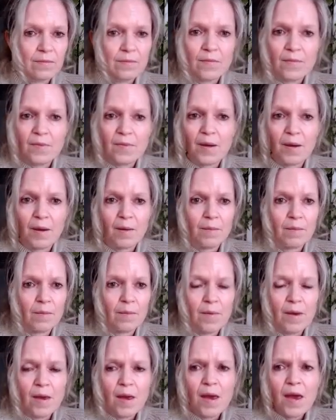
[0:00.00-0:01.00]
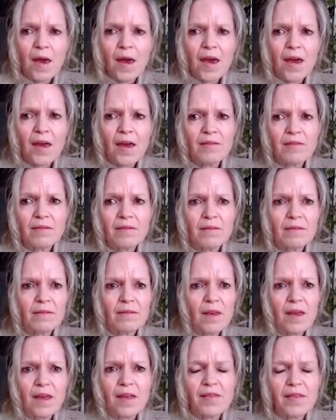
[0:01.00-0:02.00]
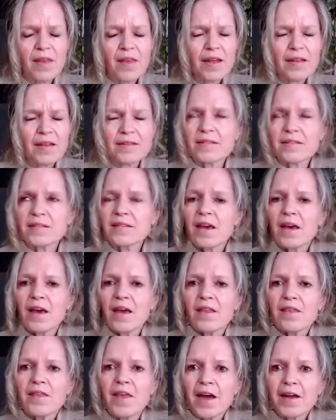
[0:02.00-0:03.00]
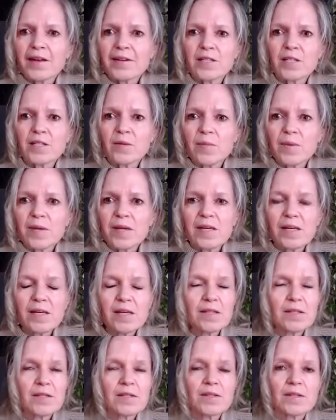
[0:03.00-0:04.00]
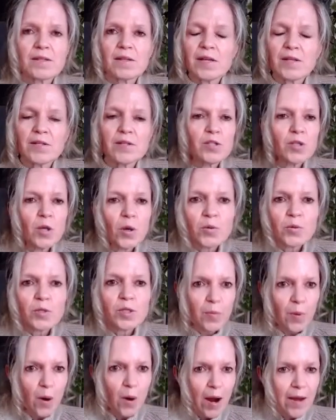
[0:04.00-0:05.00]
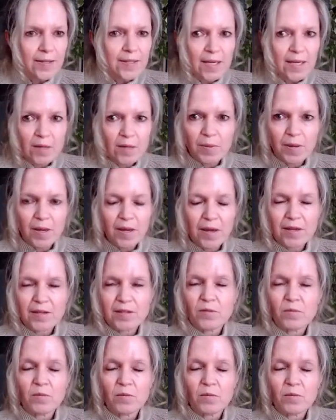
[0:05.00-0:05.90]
Yeah, and and that's that to me is is so surprising because,